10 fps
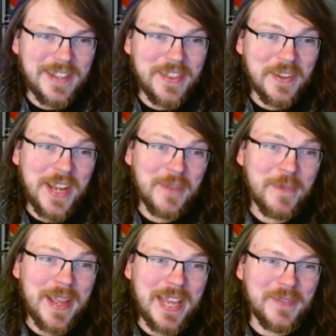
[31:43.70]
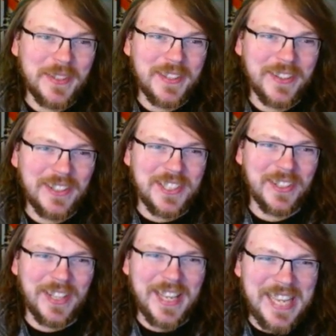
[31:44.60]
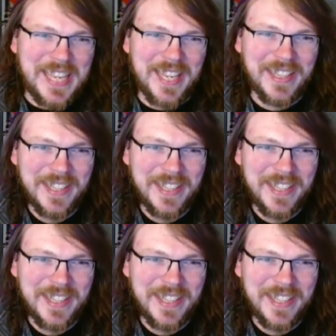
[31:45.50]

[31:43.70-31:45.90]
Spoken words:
they're not bad, but they're also like,